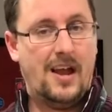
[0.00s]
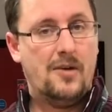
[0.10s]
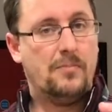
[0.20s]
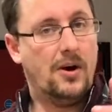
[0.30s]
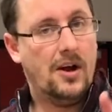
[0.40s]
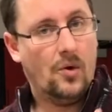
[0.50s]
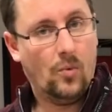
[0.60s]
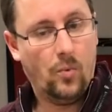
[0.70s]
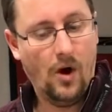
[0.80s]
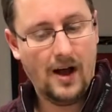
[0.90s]
But
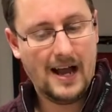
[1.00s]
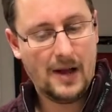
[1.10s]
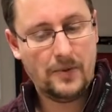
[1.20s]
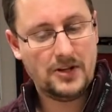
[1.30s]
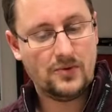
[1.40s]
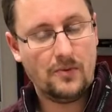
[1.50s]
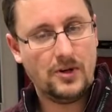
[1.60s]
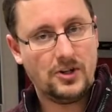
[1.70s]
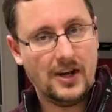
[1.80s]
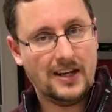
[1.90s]
what happens when we
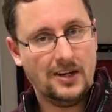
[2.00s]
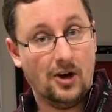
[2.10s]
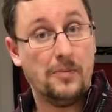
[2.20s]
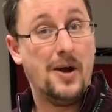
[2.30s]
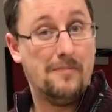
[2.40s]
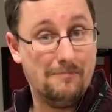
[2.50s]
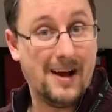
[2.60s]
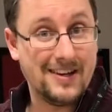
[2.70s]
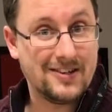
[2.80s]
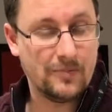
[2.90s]
shake it up
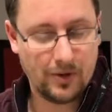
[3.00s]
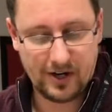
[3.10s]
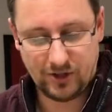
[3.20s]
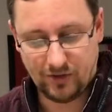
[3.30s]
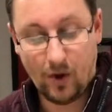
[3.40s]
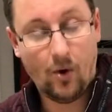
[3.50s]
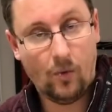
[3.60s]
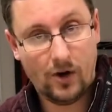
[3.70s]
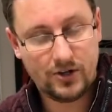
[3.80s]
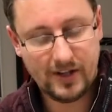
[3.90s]
might surprise you.
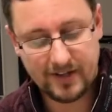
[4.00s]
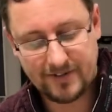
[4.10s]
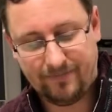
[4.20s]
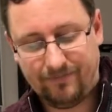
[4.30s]
Watch this.